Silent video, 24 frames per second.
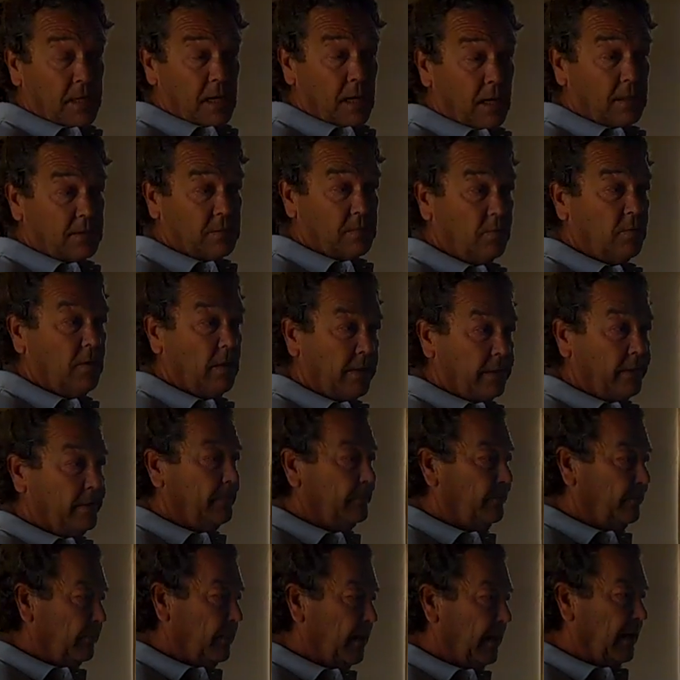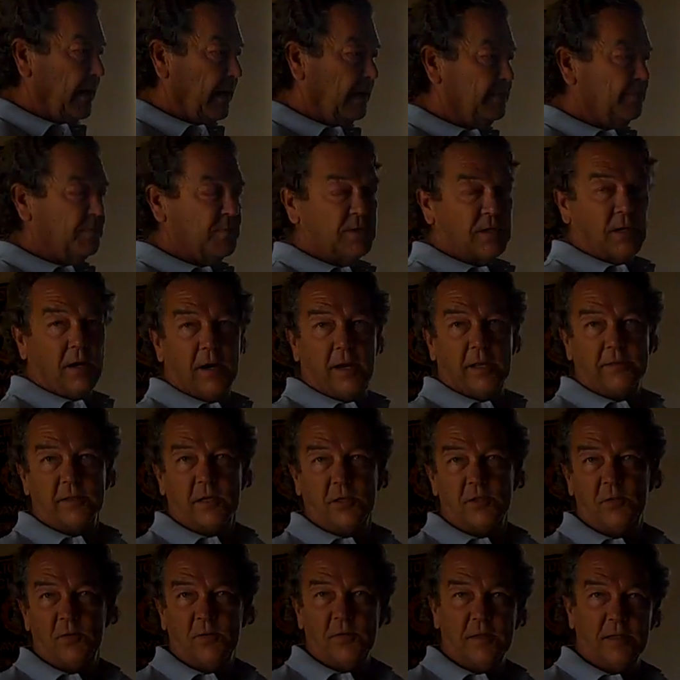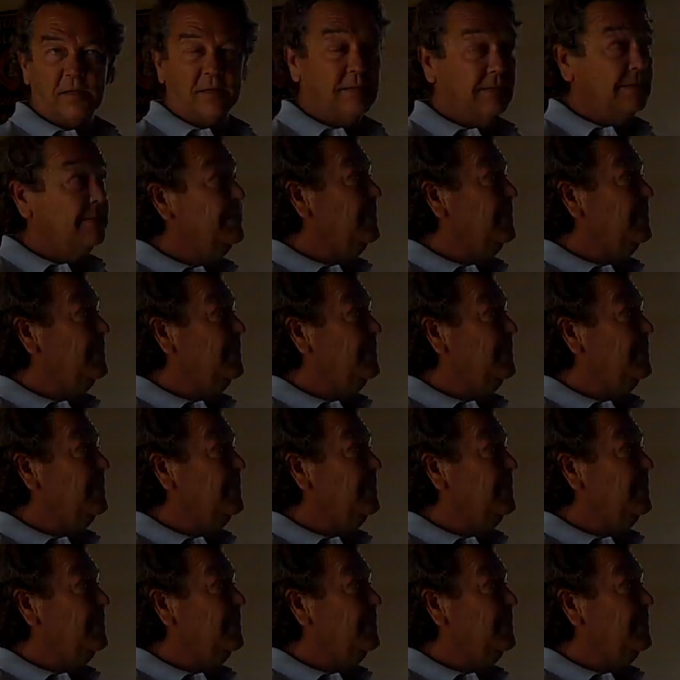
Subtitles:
yeah, that's real good. But I'm sorry, I thought you were